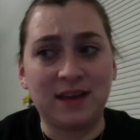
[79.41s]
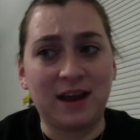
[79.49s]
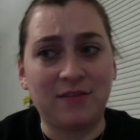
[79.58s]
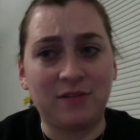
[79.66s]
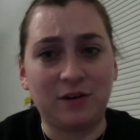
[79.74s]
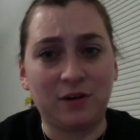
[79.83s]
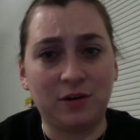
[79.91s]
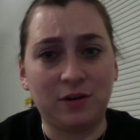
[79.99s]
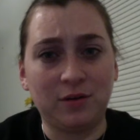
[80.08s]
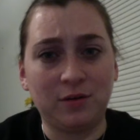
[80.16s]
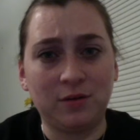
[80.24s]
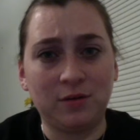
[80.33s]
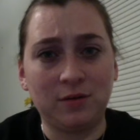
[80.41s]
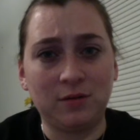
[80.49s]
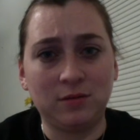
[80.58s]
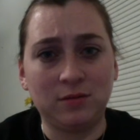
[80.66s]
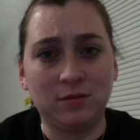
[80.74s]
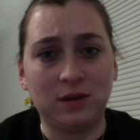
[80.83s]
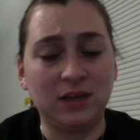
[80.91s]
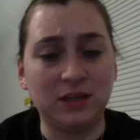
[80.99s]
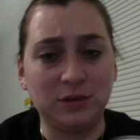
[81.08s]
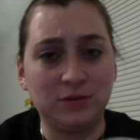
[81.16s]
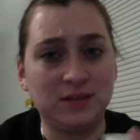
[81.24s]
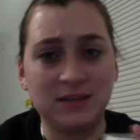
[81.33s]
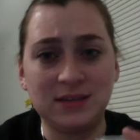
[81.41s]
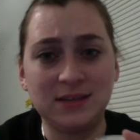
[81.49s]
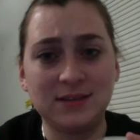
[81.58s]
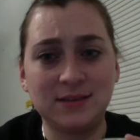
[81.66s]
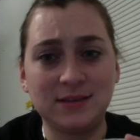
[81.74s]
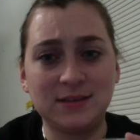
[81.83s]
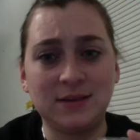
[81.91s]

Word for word: after I used this